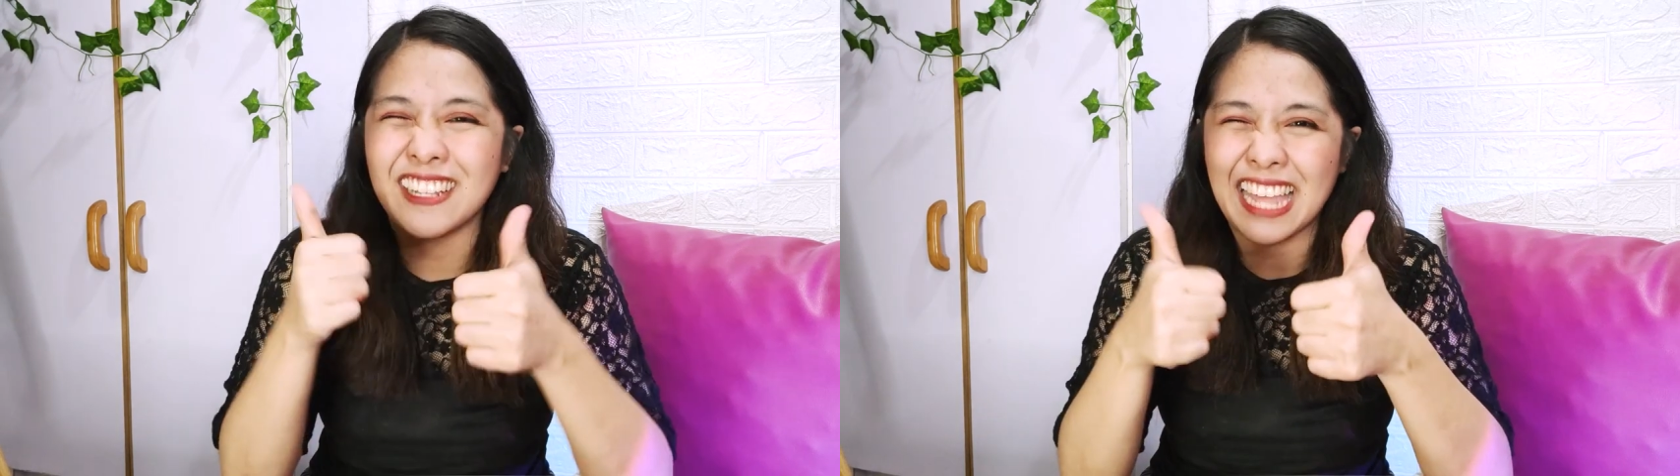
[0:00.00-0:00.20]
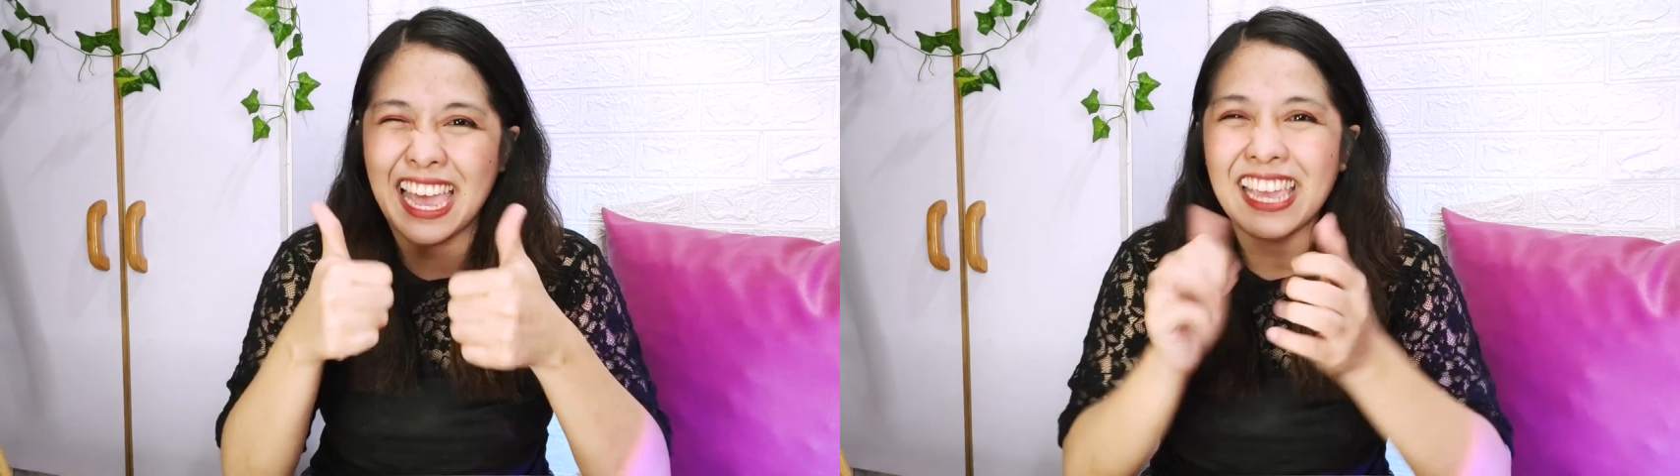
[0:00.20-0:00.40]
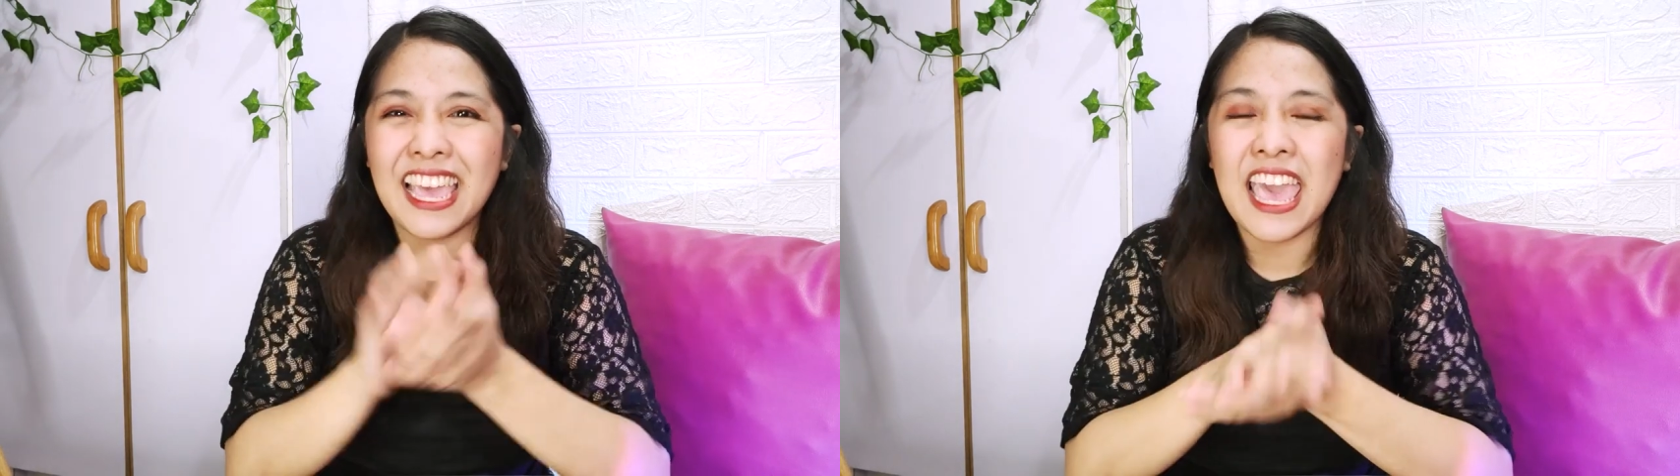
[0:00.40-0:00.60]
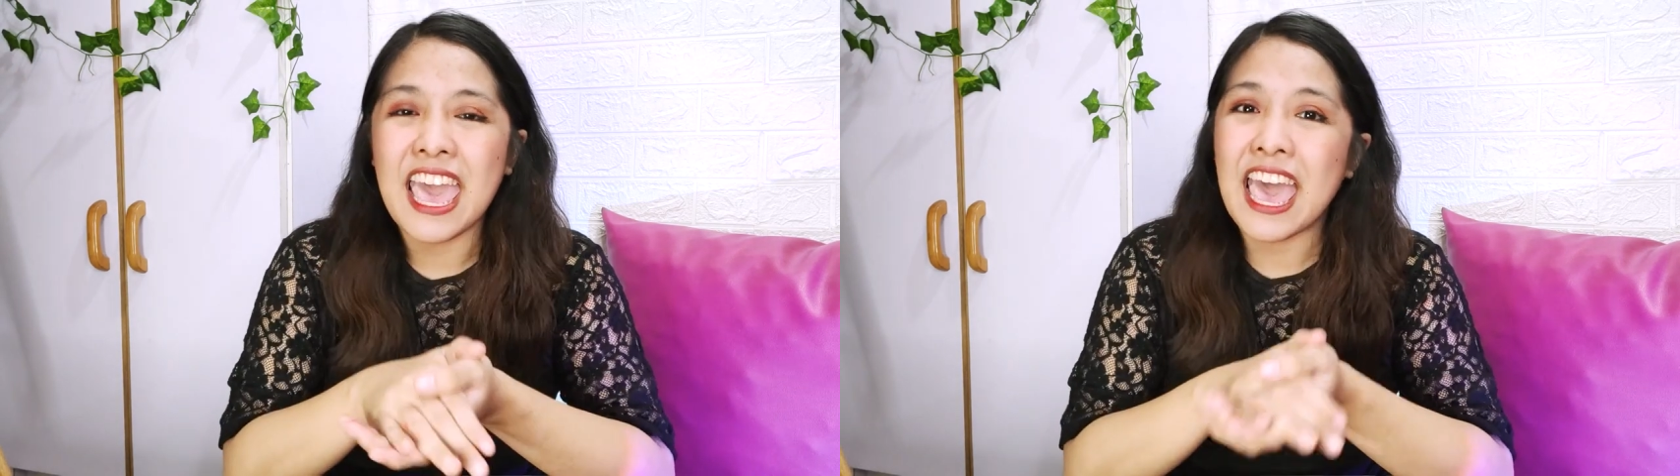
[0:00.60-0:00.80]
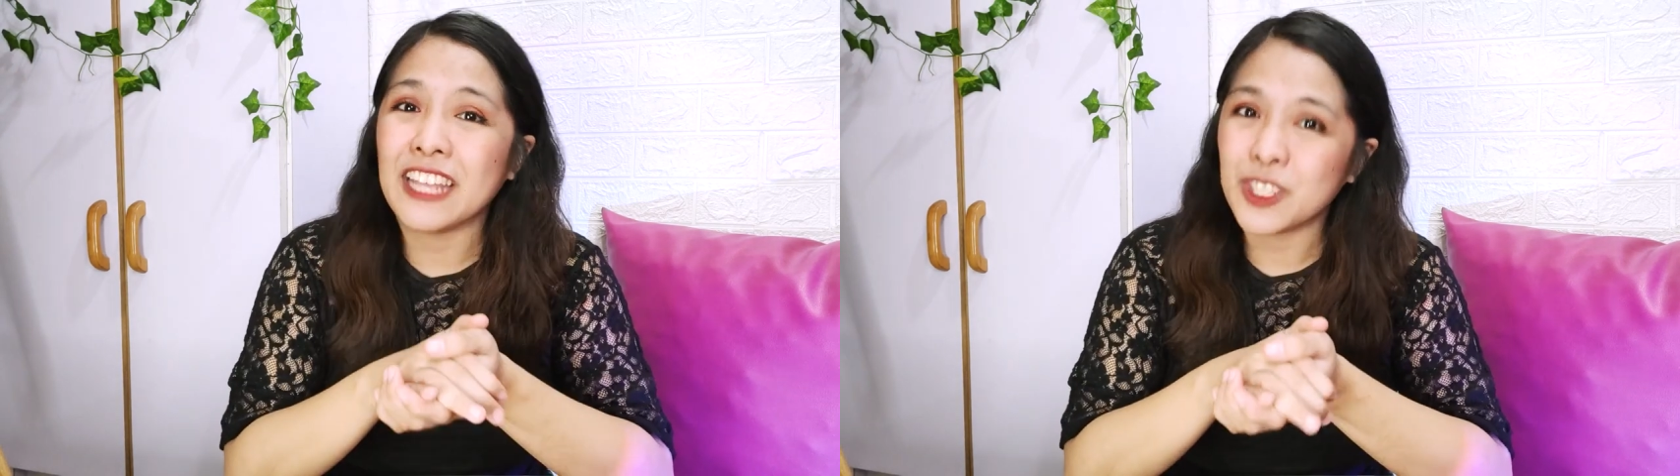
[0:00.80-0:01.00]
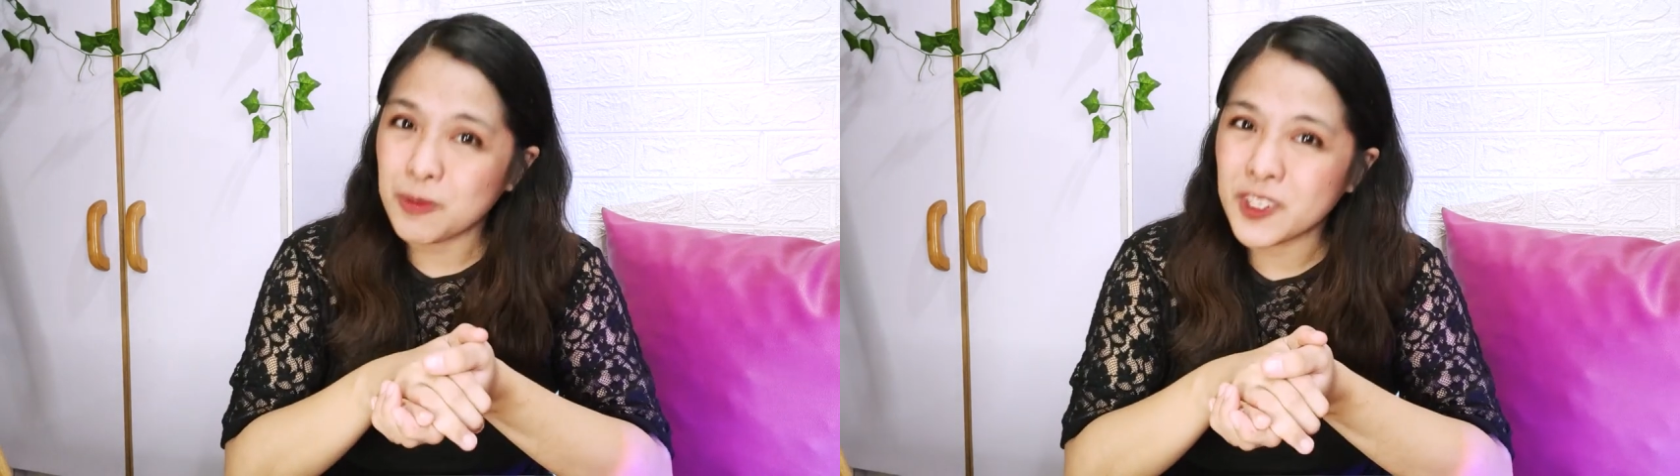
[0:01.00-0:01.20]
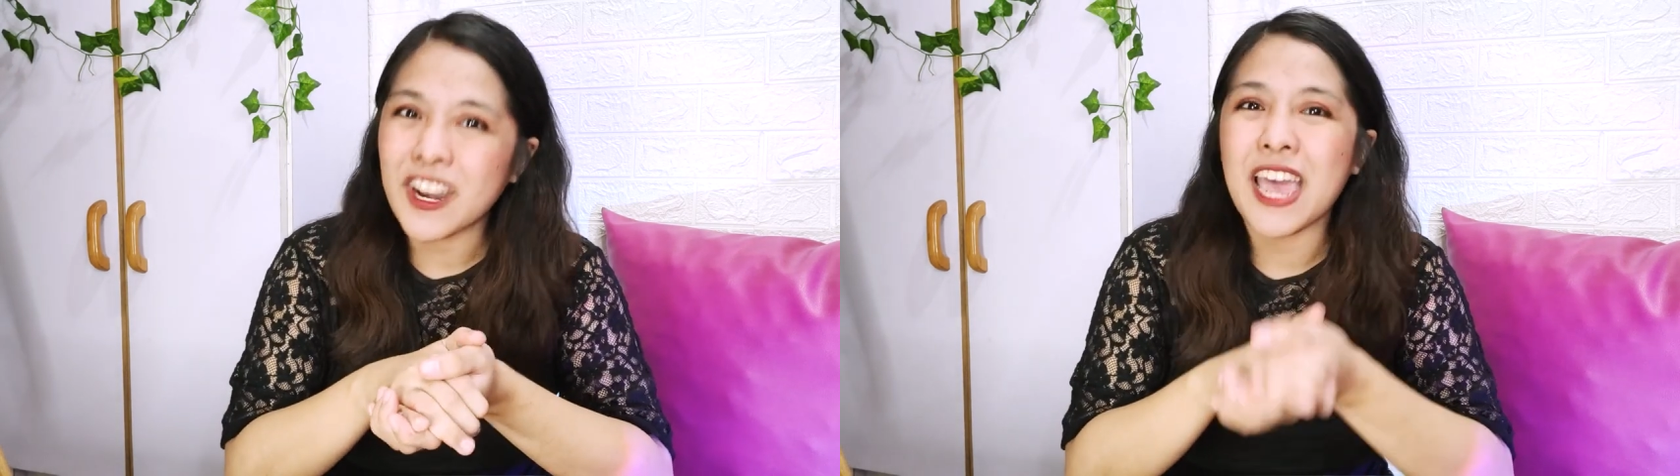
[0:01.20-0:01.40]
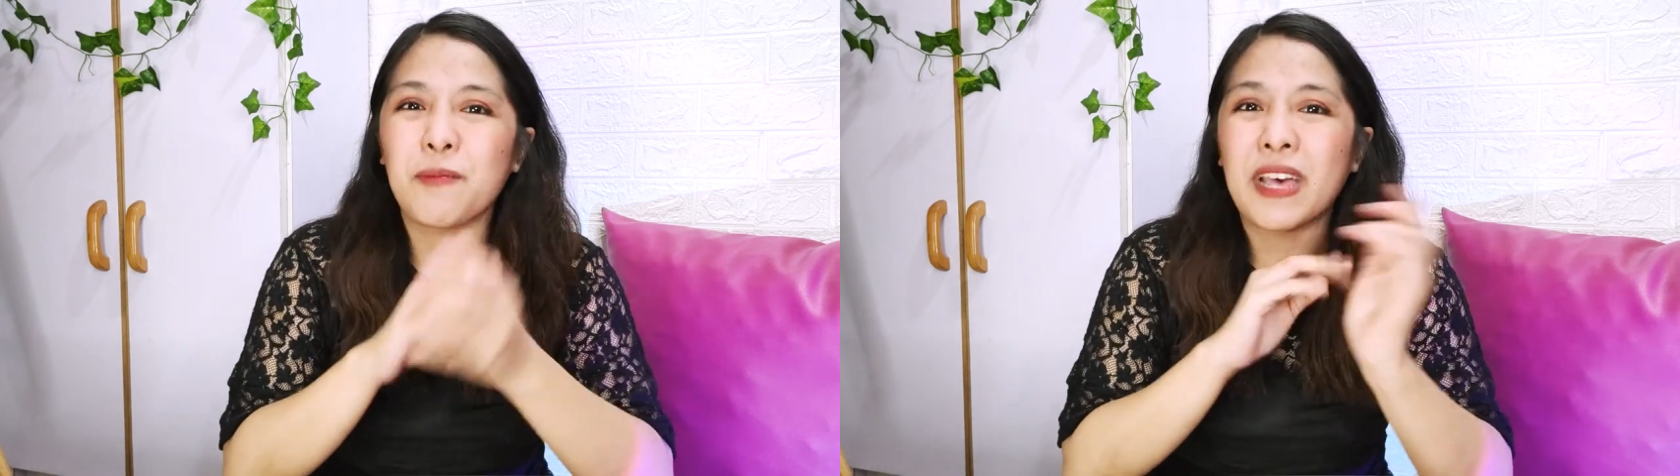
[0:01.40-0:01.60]
to like and
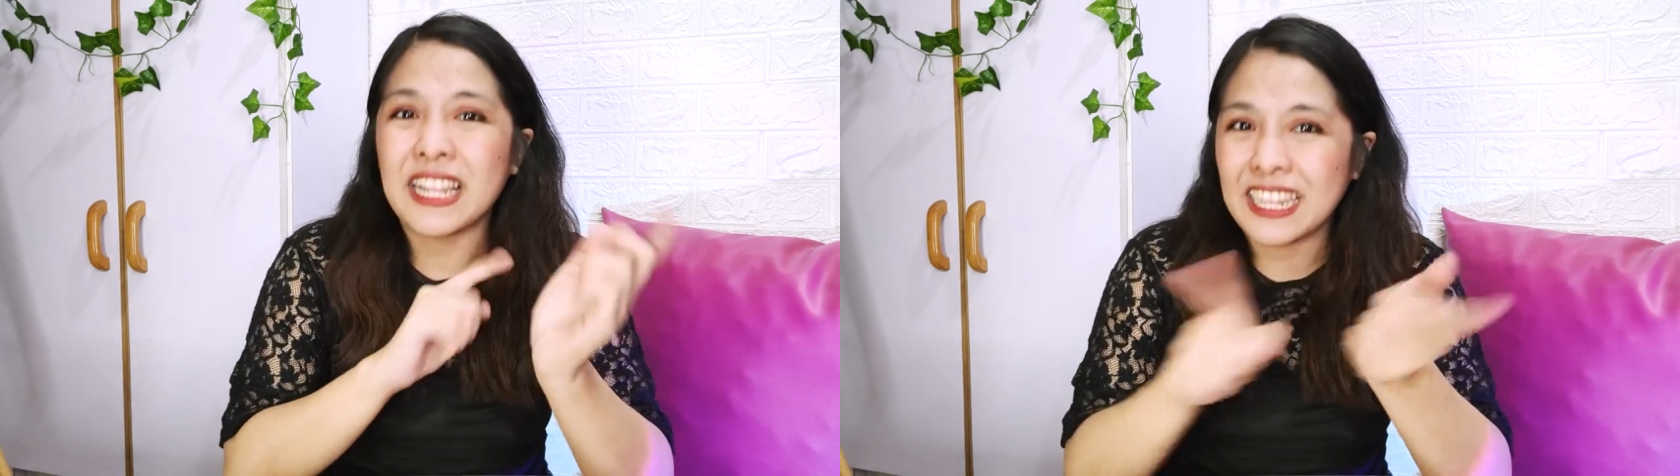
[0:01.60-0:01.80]
subscribe.